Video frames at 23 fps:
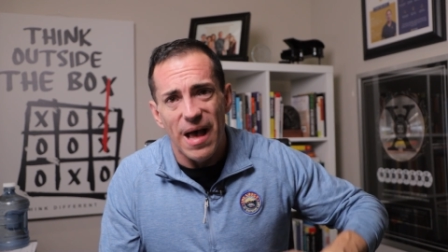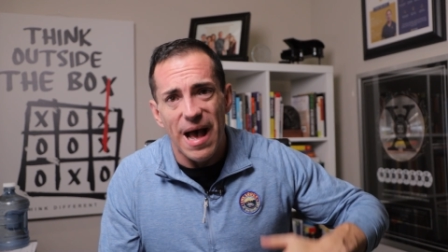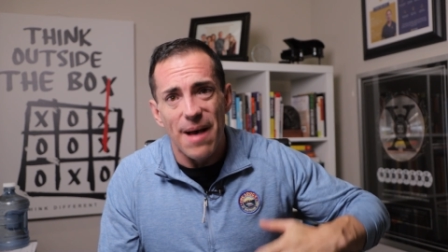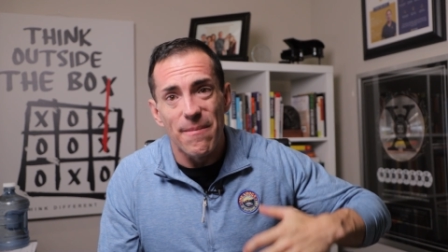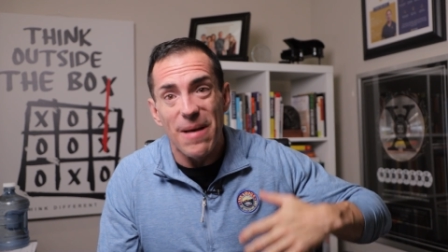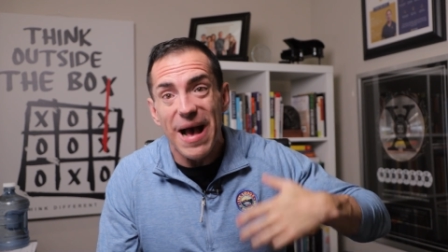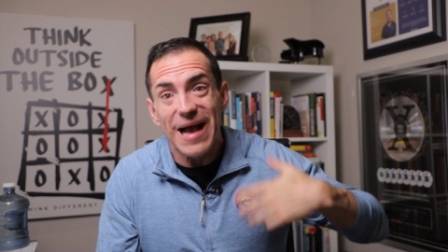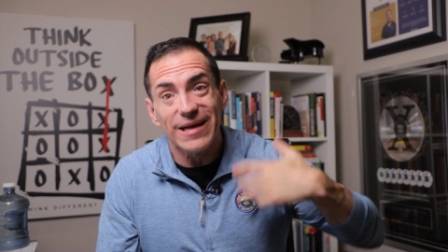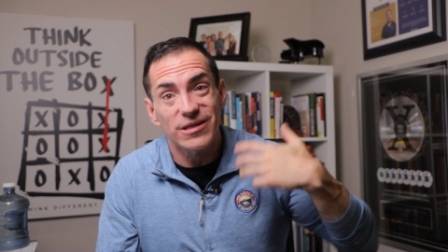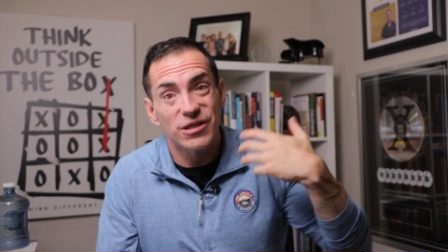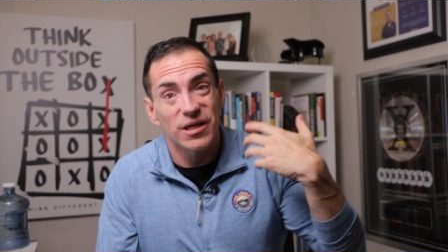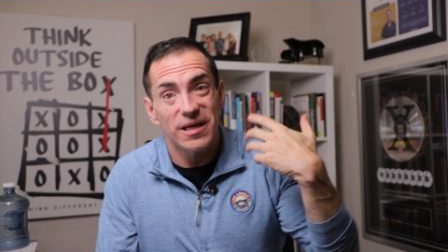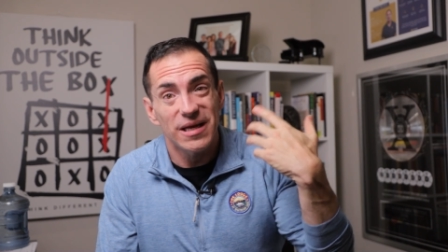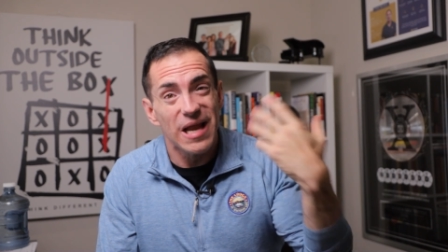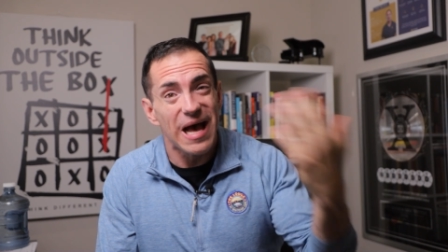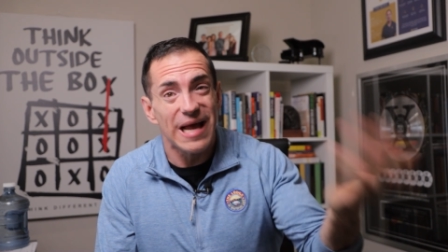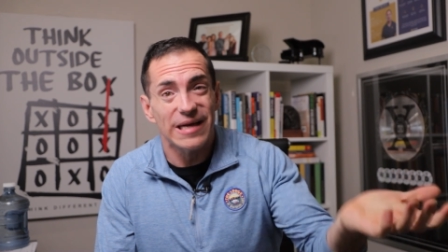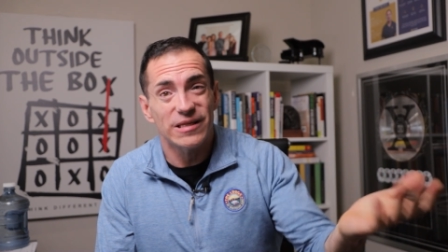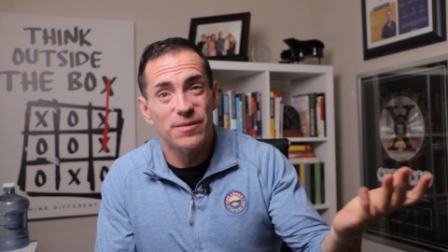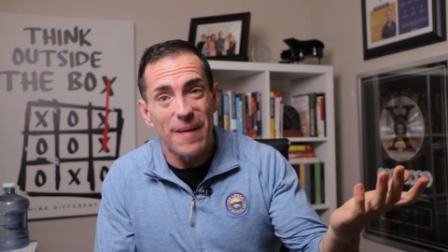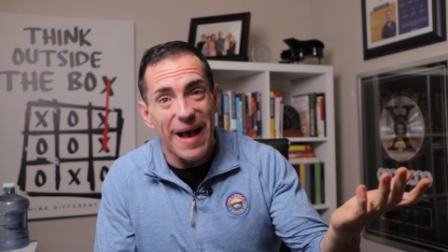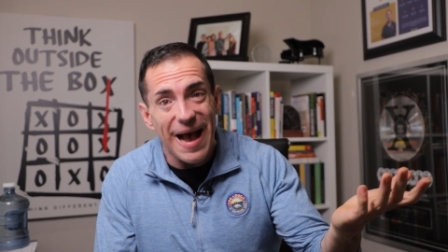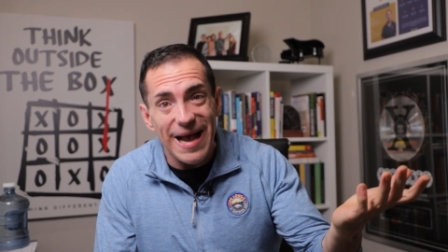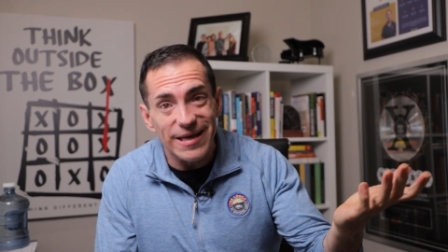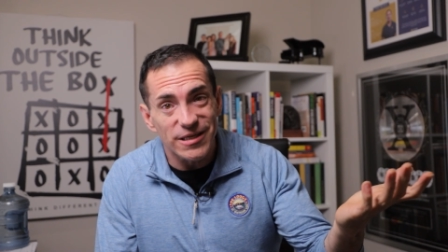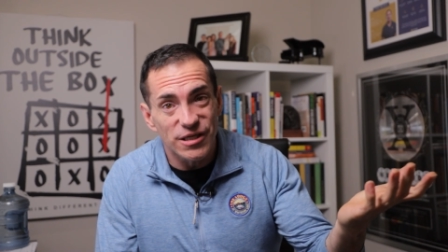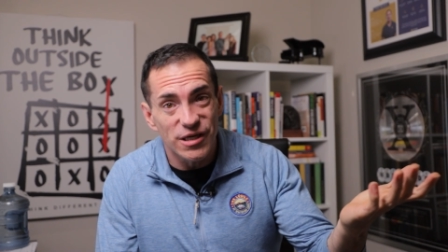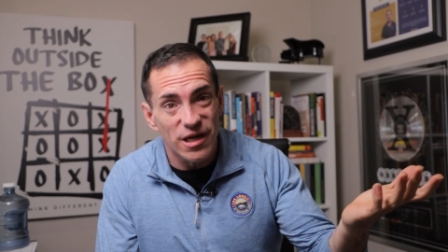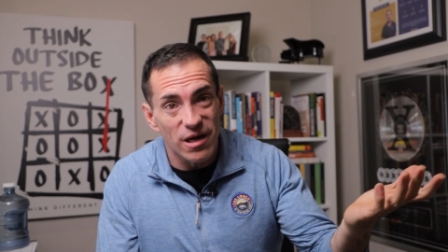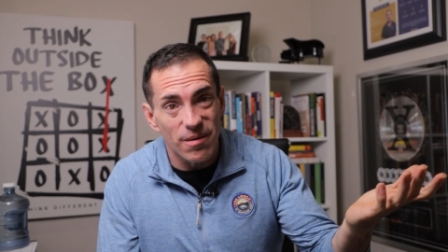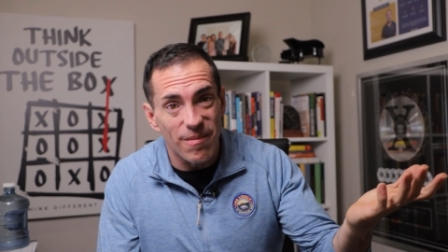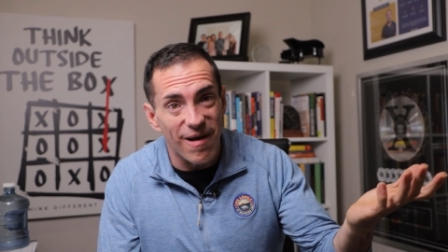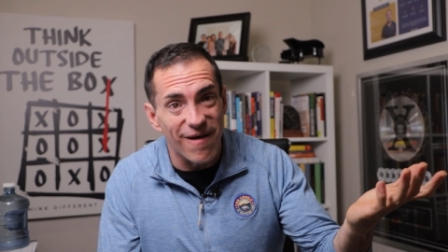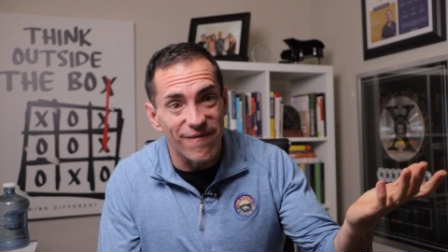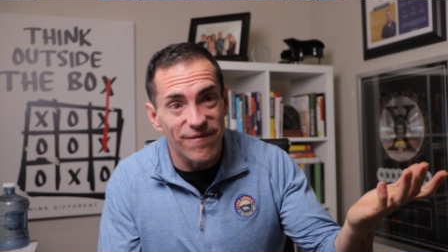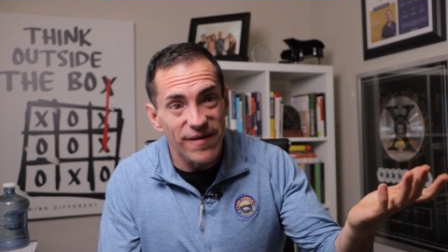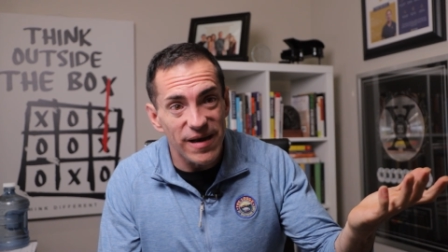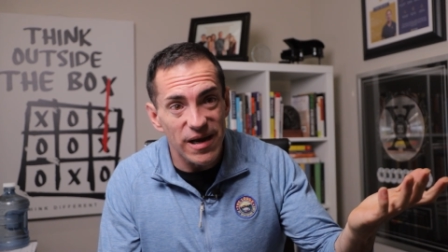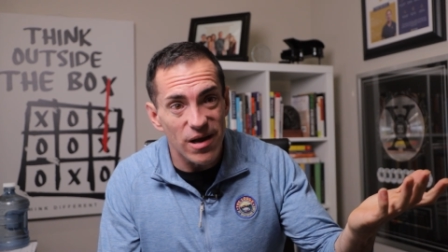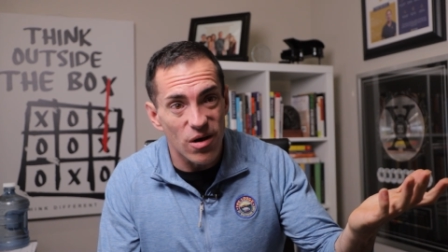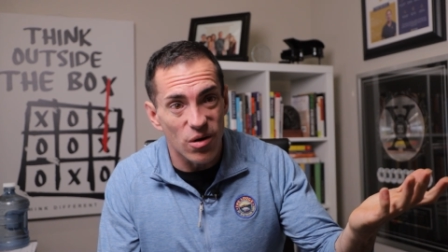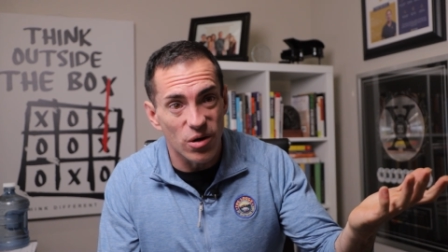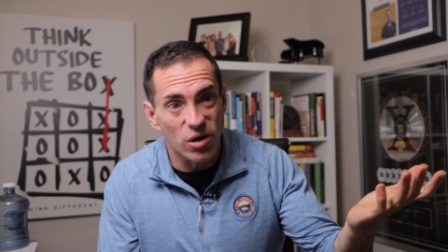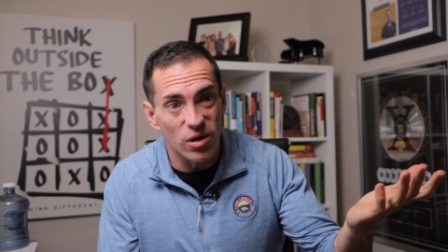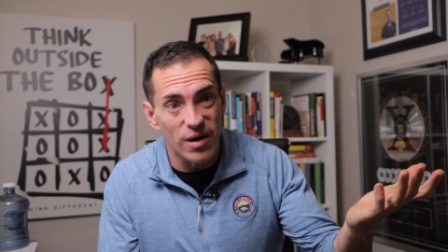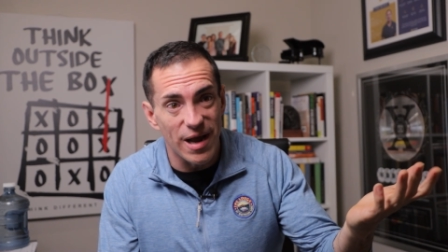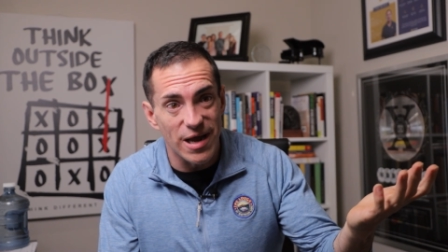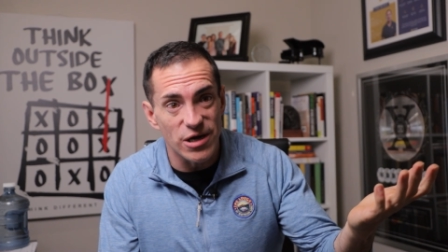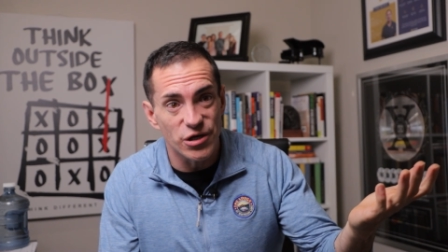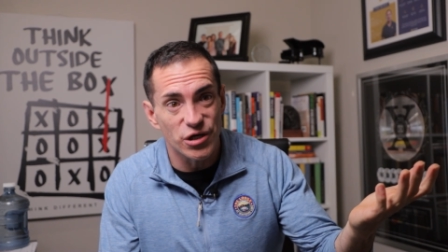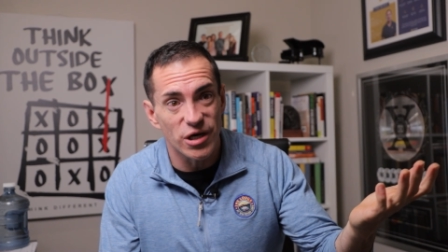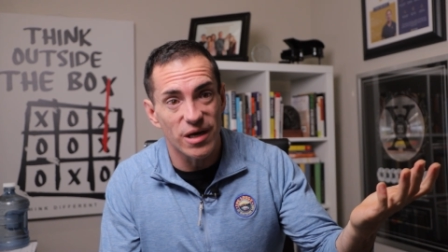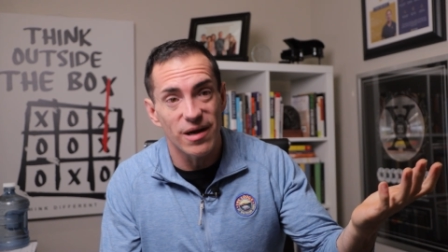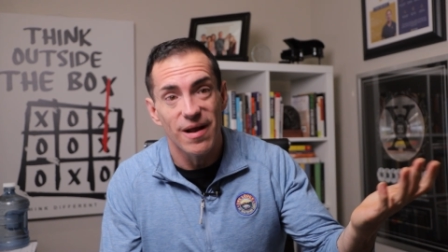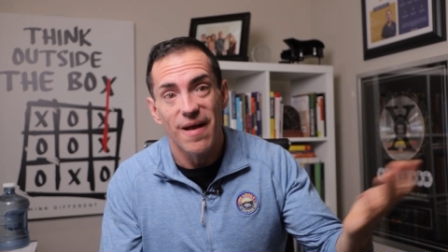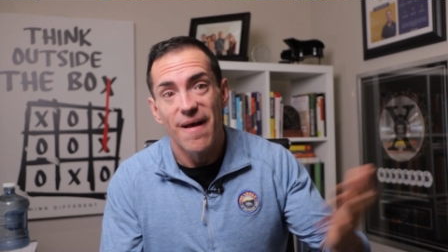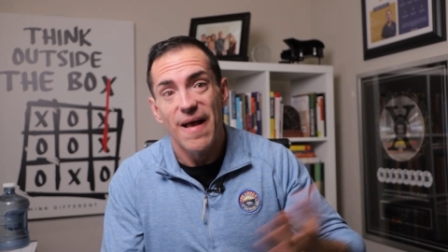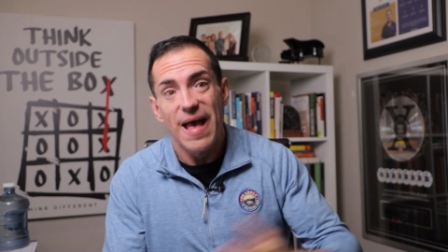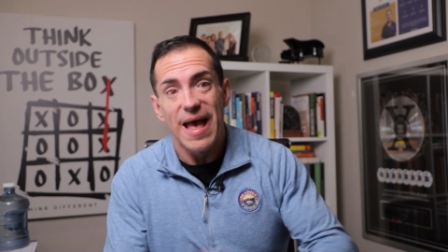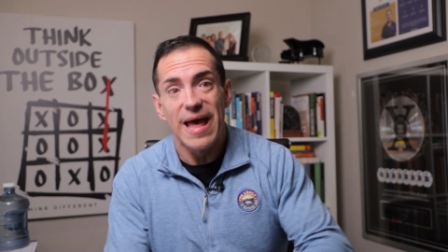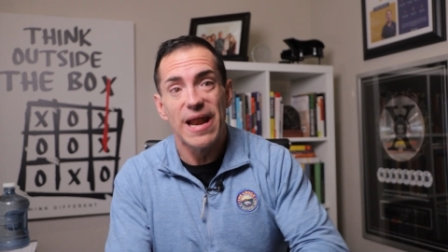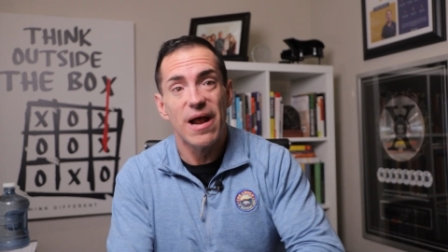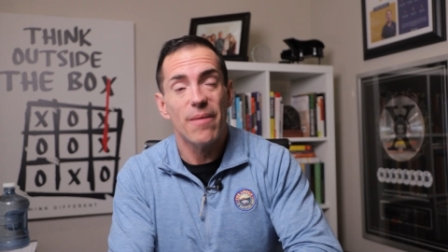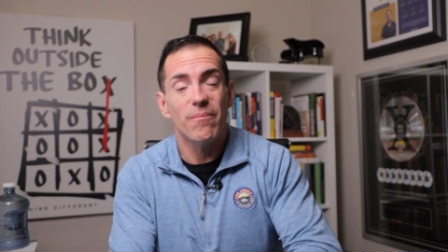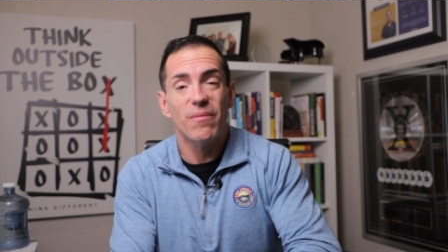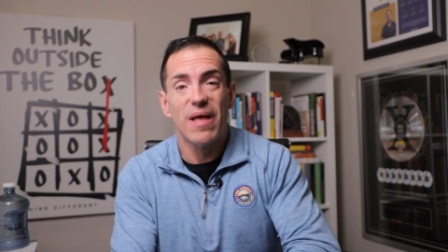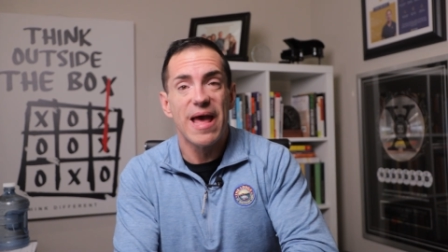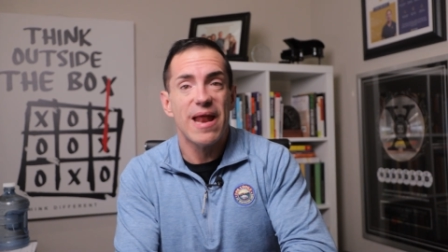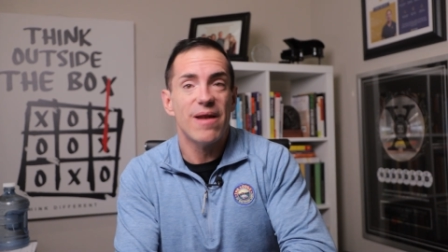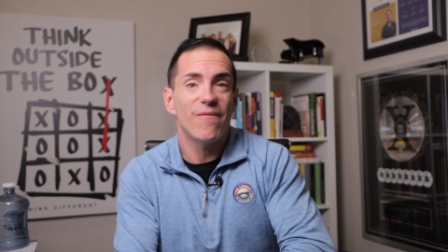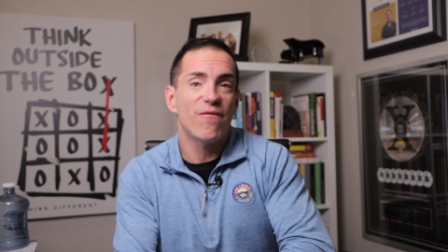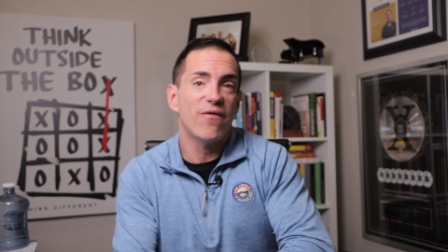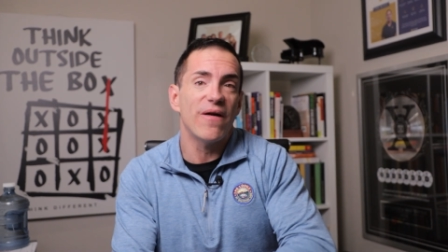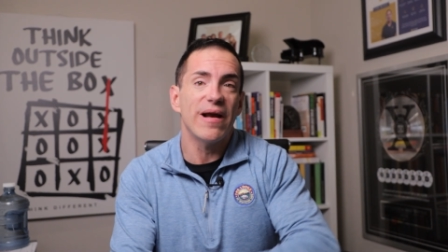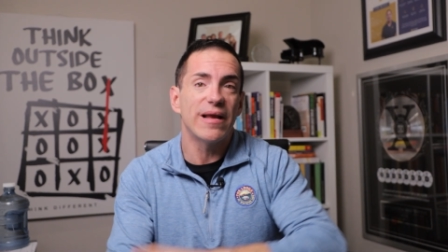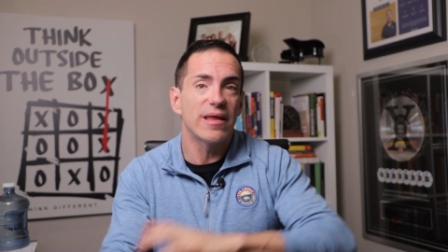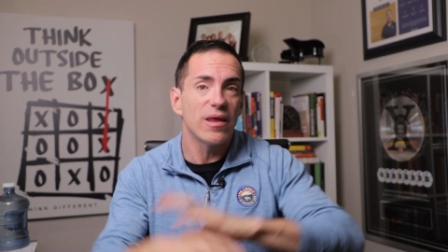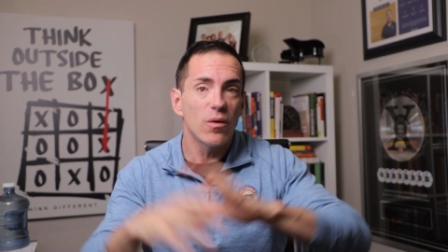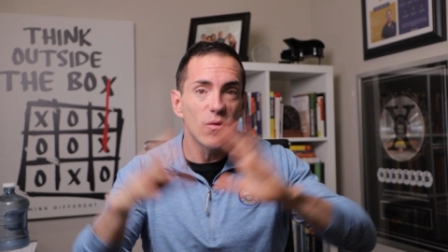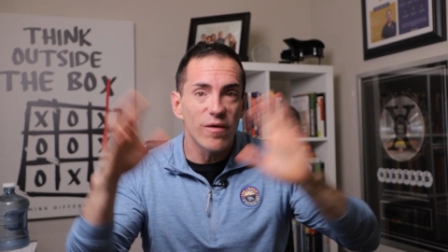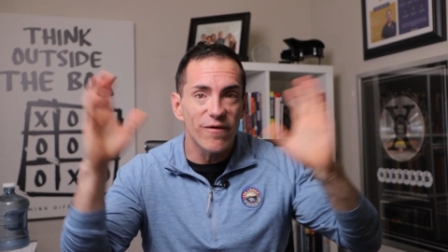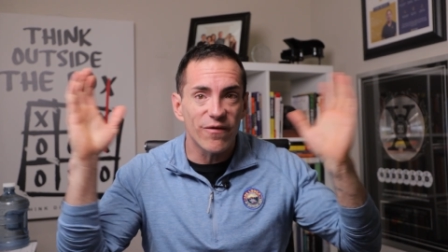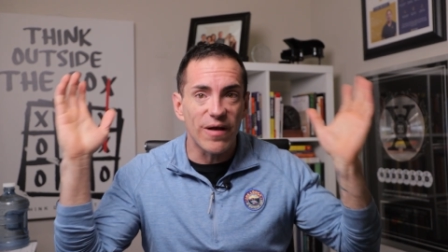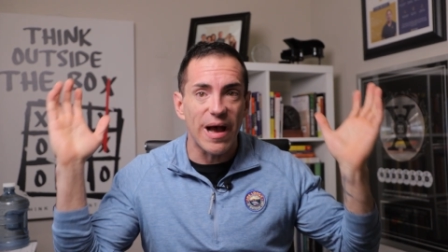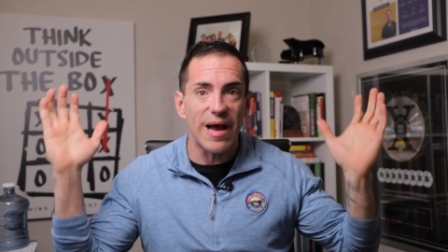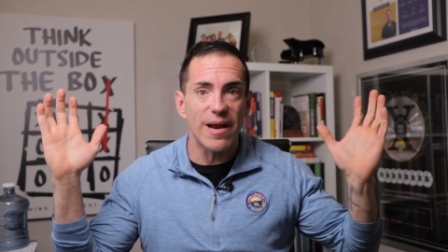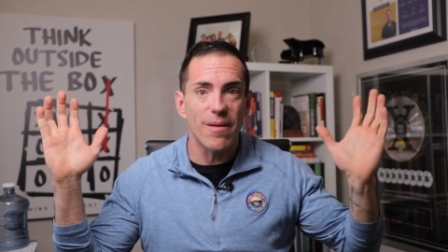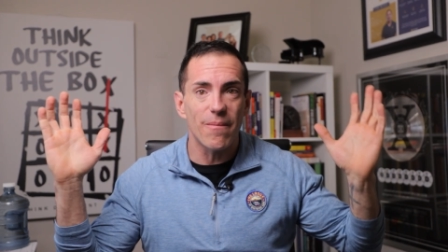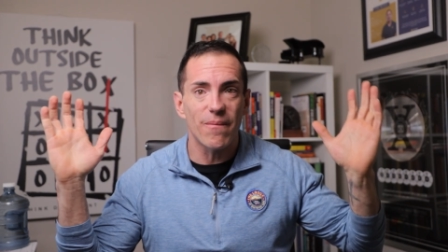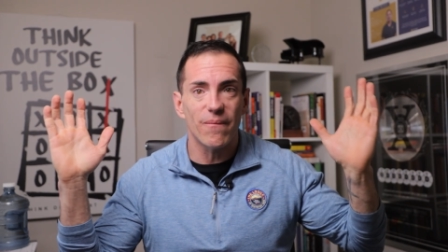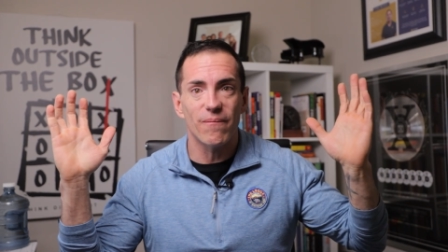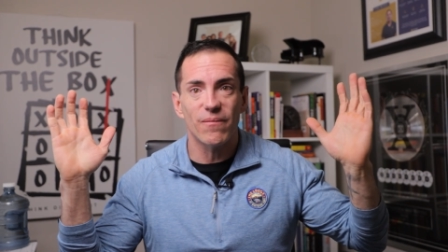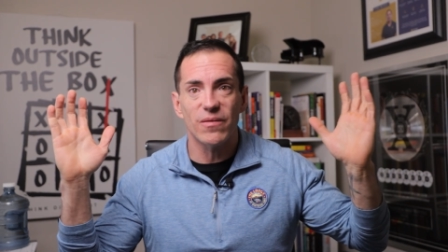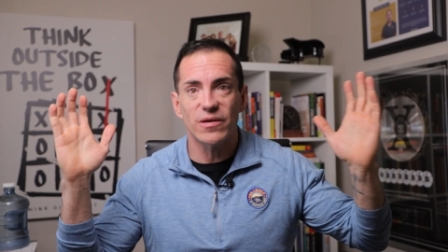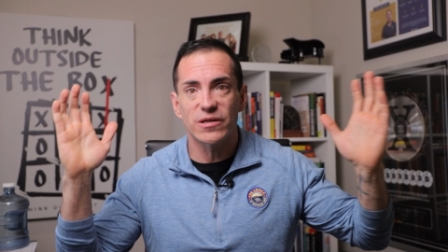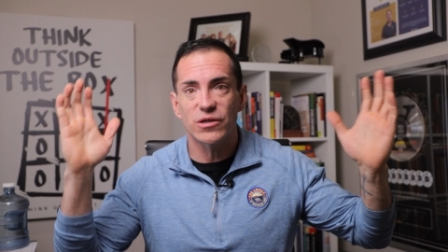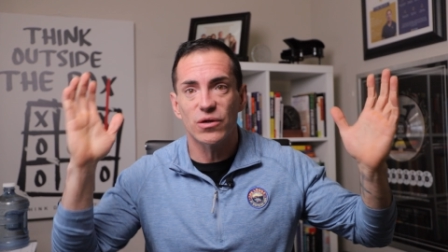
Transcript: I'm actually not as passionate about video creation, and I'm and frankly we've kind of